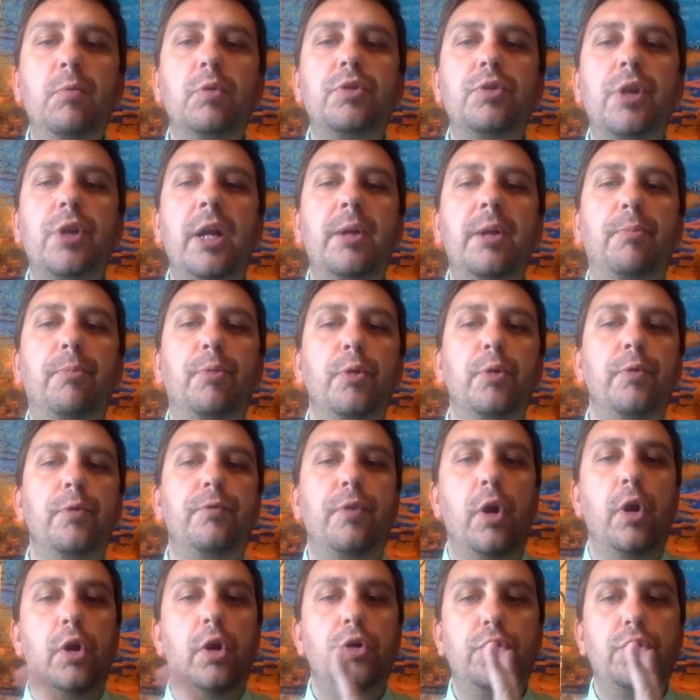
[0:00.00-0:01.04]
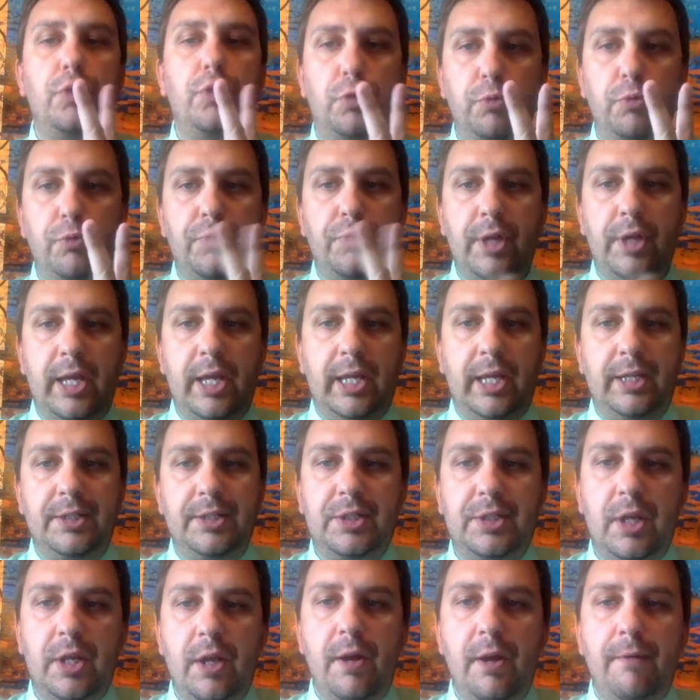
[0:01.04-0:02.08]
will try to prove two
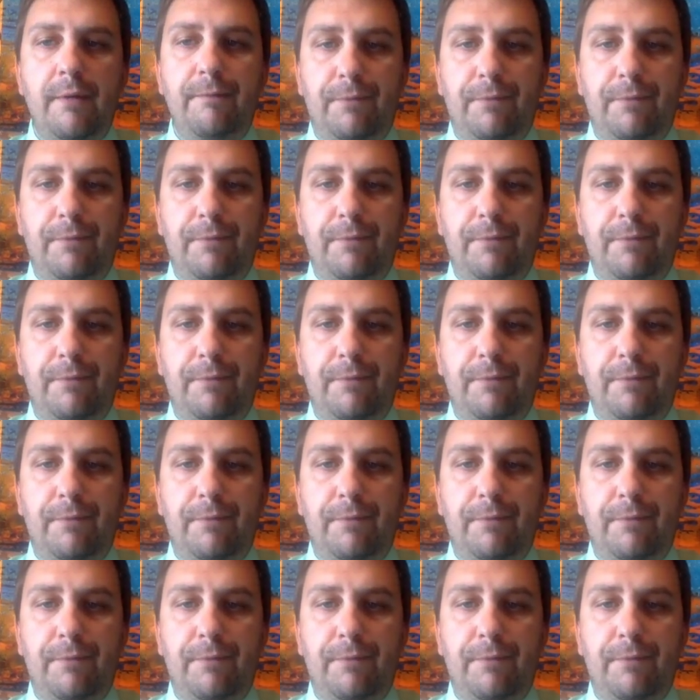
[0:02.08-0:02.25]
things.